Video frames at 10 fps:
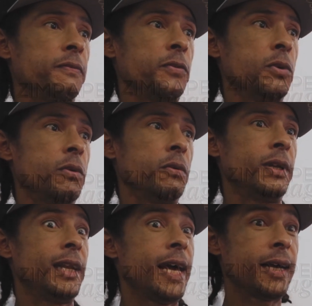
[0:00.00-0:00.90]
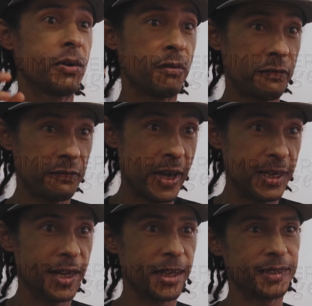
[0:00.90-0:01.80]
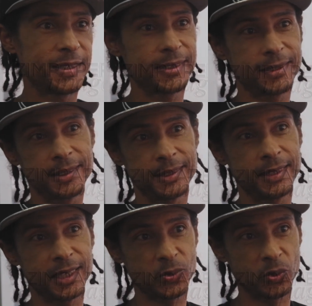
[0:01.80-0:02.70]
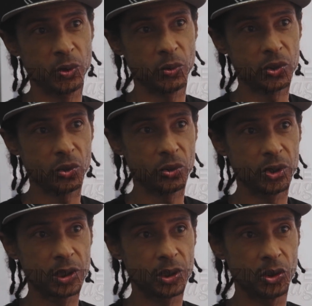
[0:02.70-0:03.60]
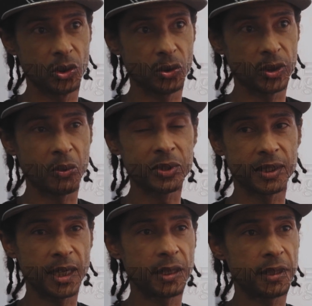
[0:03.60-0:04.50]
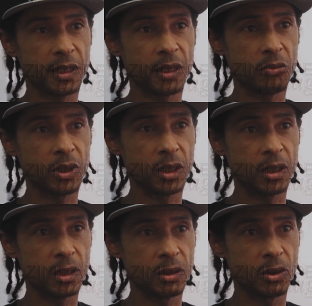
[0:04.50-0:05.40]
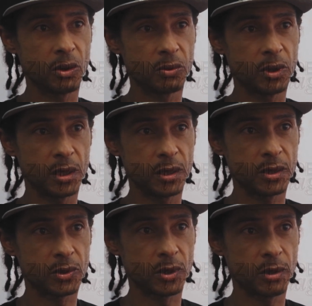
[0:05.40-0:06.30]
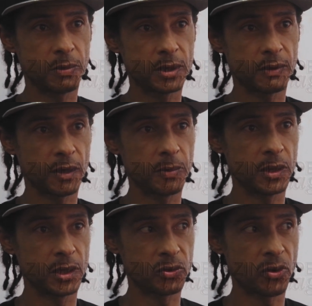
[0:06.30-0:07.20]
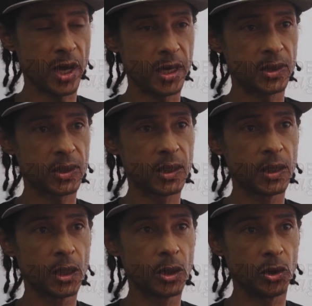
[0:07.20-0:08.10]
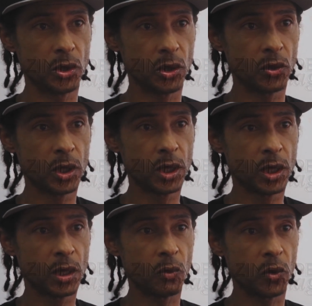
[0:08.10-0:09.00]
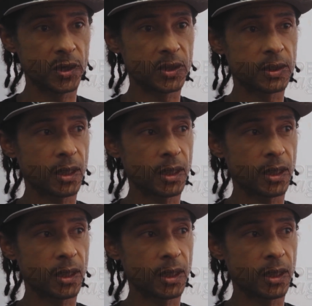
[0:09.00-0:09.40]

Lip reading: For lack of finance, That's what we were told. You know, that was another thing that really, you know, really destroyed the Peace of Ebony's rise. You know, was